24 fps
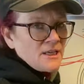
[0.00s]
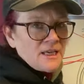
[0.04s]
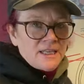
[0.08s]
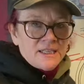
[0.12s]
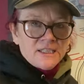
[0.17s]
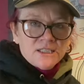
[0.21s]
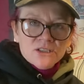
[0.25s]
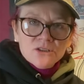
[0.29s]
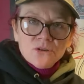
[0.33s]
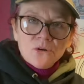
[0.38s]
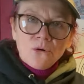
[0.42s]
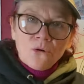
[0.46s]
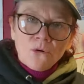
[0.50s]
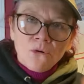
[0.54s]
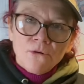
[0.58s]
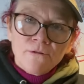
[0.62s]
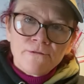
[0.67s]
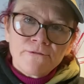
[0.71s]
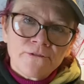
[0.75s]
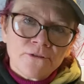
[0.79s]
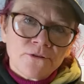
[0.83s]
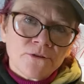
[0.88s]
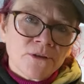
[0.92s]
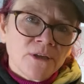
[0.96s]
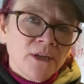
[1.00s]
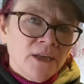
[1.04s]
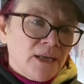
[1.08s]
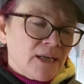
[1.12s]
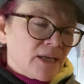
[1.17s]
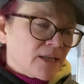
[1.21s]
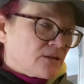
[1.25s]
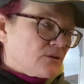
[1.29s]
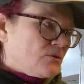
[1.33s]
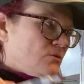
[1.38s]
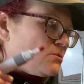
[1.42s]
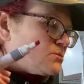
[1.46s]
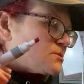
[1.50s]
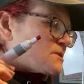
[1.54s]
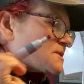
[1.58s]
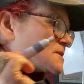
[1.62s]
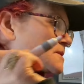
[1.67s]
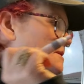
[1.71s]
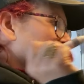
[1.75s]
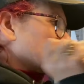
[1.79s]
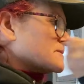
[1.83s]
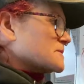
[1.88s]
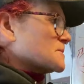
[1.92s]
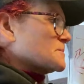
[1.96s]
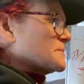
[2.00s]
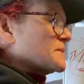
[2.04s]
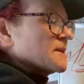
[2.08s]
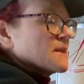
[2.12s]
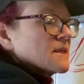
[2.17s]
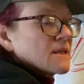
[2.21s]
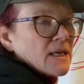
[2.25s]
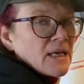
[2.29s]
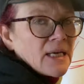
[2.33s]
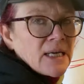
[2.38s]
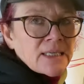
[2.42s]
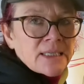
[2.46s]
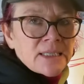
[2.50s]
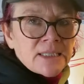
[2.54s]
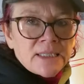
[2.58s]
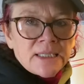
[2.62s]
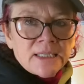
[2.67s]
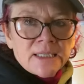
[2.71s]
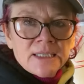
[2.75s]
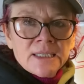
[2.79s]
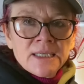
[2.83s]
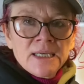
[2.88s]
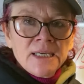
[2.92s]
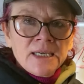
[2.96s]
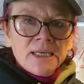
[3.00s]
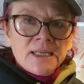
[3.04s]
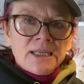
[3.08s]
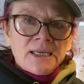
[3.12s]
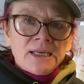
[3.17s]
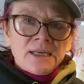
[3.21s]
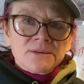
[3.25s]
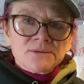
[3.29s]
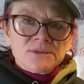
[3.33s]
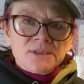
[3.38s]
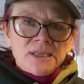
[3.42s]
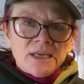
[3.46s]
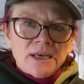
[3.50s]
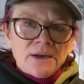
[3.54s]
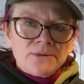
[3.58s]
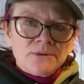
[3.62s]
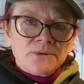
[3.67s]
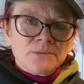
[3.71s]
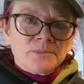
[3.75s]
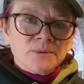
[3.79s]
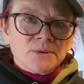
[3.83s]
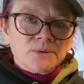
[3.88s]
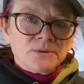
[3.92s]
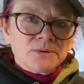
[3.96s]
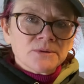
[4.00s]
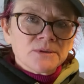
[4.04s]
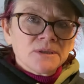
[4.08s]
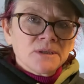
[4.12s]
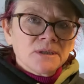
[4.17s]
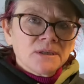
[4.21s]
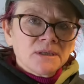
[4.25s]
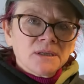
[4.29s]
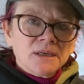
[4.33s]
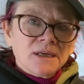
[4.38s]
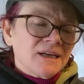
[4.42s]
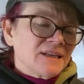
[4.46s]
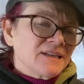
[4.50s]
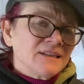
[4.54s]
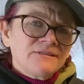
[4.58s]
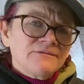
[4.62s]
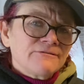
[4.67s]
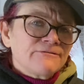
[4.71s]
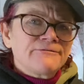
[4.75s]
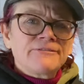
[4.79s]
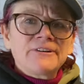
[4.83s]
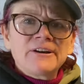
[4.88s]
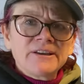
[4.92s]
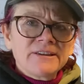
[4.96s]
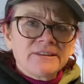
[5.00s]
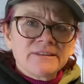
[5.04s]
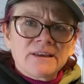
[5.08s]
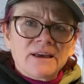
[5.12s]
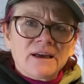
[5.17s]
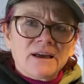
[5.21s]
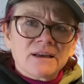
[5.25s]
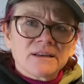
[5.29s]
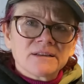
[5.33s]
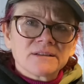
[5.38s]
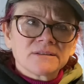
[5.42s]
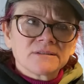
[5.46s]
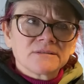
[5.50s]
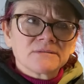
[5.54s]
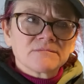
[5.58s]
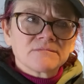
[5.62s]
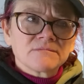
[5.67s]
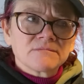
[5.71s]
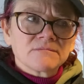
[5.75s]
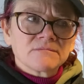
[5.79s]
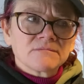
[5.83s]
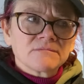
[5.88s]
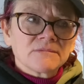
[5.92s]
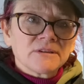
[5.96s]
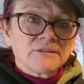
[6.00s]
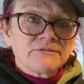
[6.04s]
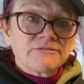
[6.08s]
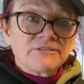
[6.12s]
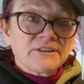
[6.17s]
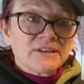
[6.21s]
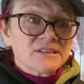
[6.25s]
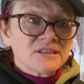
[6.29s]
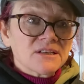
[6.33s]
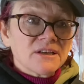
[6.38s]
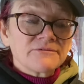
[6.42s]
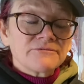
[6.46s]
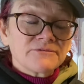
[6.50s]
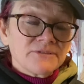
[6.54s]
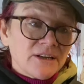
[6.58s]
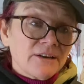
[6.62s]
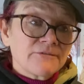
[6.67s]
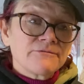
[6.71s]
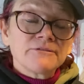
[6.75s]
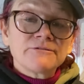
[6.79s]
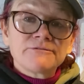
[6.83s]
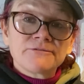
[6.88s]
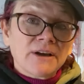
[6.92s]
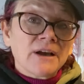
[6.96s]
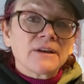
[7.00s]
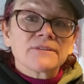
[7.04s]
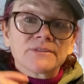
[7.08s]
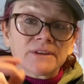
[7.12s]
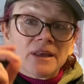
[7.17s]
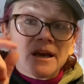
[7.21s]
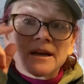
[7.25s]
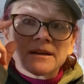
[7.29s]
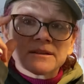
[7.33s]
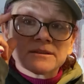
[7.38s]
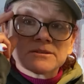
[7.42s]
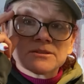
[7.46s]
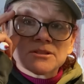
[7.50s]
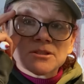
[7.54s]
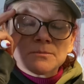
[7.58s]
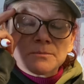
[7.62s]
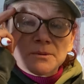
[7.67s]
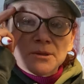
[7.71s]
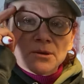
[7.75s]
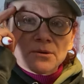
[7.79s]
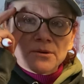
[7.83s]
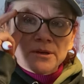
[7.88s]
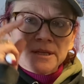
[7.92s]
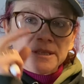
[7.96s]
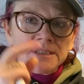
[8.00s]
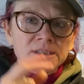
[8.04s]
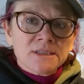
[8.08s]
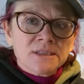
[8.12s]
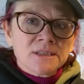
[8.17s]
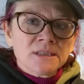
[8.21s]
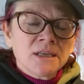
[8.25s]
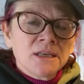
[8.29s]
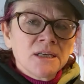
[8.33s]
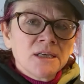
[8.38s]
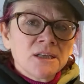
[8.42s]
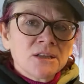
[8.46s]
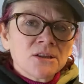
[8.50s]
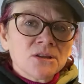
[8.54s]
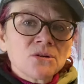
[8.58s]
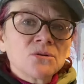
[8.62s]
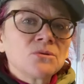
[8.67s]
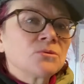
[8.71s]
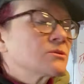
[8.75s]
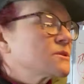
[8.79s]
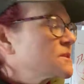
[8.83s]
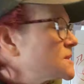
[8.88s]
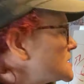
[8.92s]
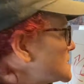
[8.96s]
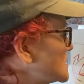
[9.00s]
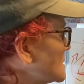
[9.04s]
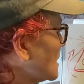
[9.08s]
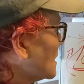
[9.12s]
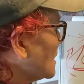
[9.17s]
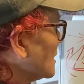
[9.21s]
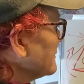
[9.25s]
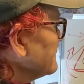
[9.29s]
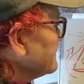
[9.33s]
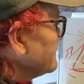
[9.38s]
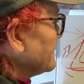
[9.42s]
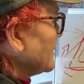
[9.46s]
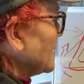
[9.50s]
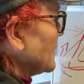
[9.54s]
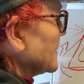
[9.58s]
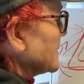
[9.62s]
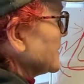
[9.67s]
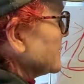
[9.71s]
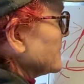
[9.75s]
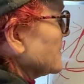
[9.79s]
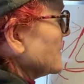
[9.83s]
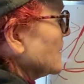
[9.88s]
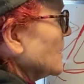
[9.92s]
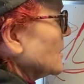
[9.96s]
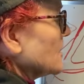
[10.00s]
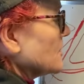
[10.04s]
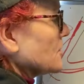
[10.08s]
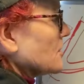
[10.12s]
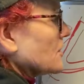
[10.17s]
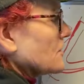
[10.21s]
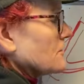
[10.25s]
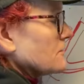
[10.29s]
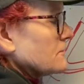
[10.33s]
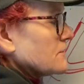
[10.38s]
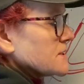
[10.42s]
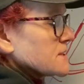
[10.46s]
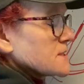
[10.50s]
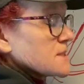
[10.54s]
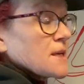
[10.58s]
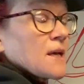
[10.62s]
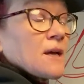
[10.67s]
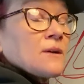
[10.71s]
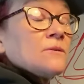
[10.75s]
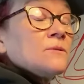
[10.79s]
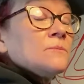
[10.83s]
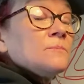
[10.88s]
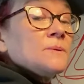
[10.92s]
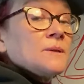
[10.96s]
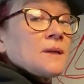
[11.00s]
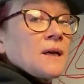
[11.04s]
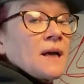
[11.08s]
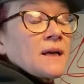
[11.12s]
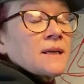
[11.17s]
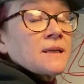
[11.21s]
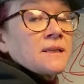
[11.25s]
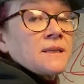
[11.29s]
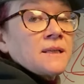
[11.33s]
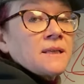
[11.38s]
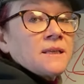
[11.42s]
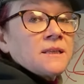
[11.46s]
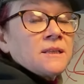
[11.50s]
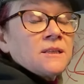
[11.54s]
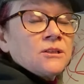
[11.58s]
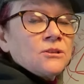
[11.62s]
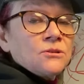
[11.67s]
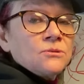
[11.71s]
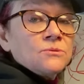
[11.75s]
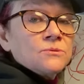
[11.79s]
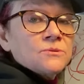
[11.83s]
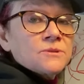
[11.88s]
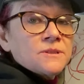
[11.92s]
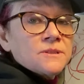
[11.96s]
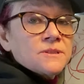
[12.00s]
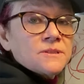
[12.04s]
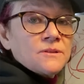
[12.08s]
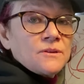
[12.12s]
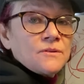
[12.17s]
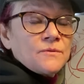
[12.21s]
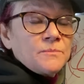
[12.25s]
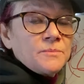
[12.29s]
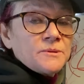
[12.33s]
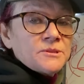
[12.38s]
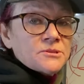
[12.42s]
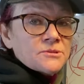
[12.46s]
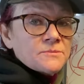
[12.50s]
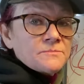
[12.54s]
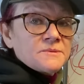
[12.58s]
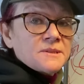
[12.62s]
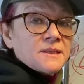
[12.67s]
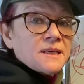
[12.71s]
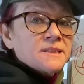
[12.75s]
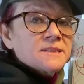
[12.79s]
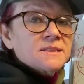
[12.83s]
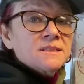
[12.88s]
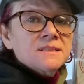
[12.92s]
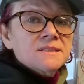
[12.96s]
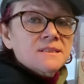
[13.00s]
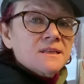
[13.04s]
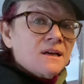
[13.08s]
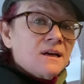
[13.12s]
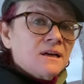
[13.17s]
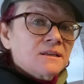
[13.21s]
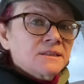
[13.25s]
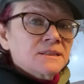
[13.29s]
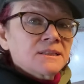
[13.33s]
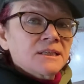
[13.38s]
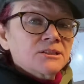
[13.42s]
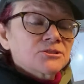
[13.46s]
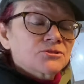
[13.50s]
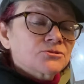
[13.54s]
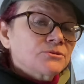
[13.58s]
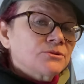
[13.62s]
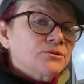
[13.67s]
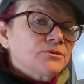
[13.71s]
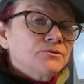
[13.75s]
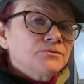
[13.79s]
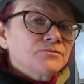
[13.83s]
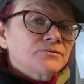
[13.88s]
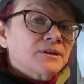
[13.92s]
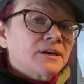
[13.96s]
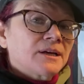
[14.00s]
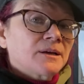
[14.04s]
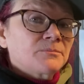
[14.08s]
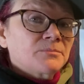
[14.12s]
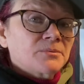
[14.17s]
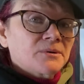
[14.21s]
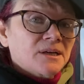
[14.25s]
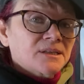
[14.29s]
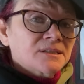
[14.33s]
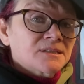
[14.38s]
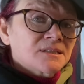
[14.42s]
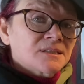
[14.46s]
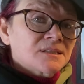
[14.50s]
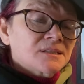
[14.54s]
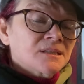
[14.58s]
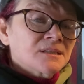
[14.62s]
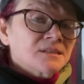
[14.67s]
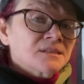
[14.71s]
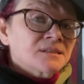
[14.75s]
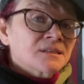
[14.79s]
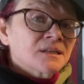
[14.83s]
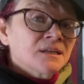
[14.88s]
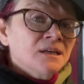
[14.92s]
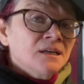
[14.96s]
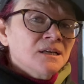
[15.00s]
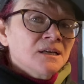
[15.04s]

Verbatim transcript: and it's awful and the horse is going to be in agony and how terrible. I didn't find that. In fact, I've never found that, to be honest. The horses that I find that are in terrible agony are horses that have been subjected to unnatural hoof care practices